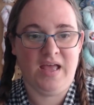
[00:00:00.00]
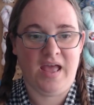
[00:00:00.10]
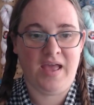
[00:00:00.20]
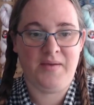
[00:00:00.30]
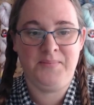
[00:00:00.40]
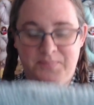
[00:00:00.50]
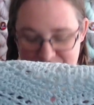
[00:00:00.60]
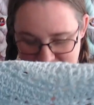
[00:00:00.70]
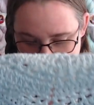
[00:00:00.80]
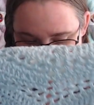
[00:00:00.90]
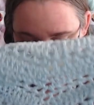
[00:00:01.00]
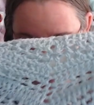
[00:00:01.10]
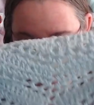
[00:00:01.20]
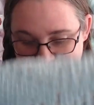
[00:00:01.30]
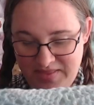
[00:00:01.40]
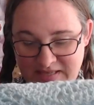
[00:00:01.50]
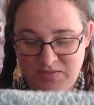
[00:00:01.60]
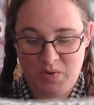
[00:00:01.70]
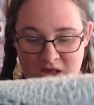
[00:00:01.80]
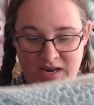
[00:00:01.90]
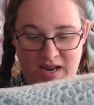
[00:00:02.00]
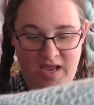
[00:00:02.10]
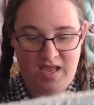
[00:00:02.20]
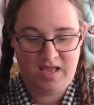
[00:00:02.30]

Um, so yeah, this one